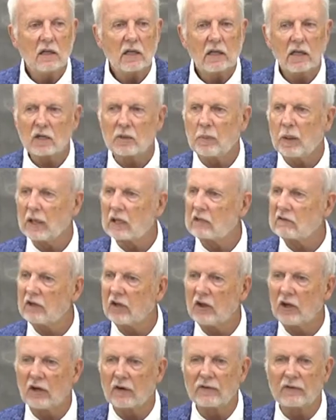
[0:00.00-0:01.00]
it's
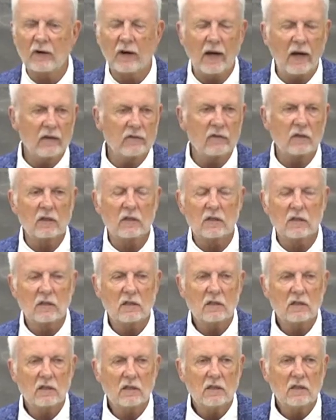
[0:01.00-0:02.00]
basically there forever.
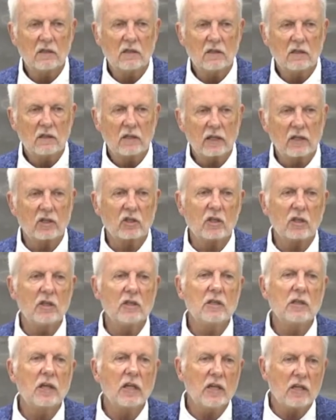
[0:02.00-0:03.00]
It's
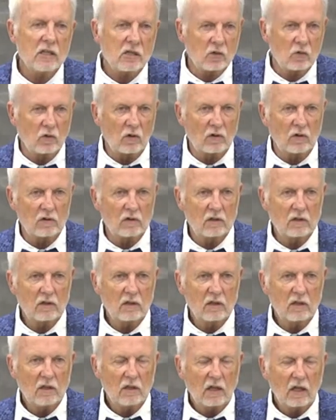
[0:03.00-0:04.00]
continual.
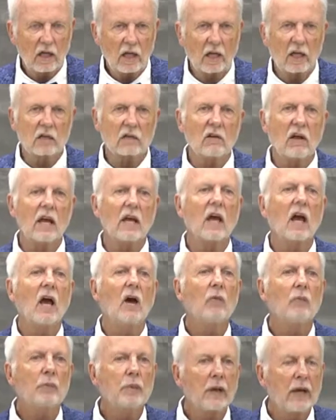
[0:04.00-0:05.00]
And it's like,
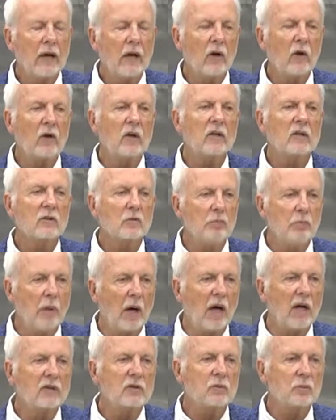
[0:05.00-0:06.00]
parents
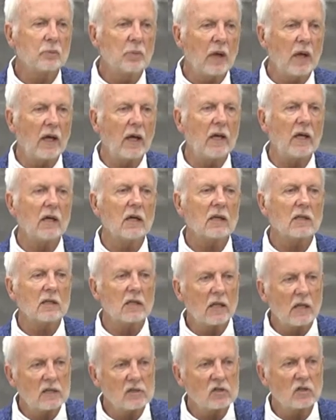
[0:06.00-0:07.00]
must pay
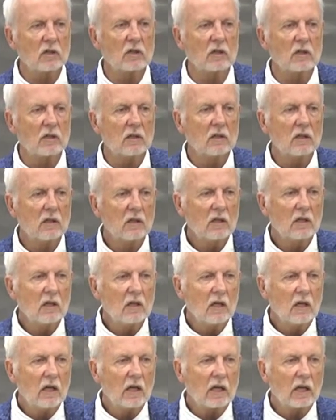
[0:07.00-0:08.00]
attention.
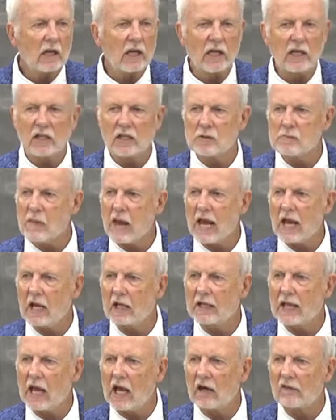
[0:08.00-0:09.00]
You need to
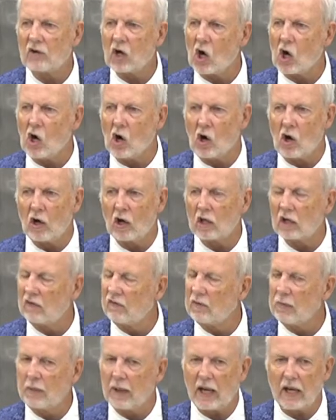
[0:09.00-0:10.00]
demand to have all
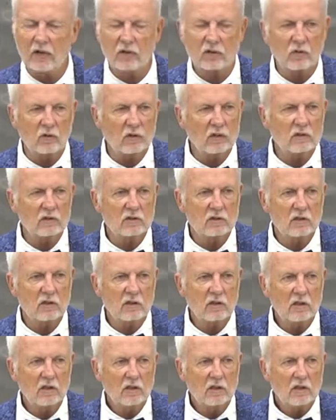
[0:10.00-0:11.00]
of the passwords.
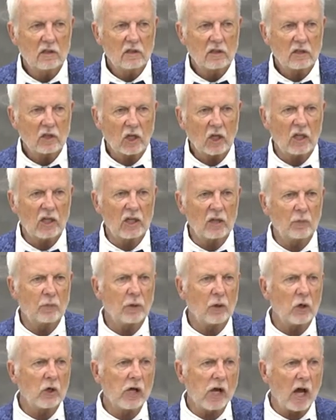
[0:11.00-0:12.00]
You need to
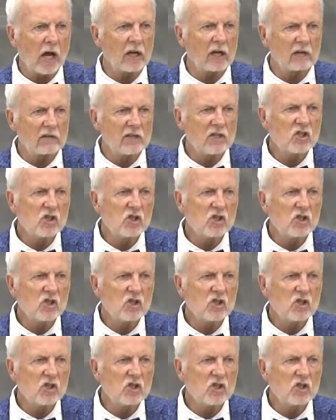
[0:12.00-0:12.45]
periodically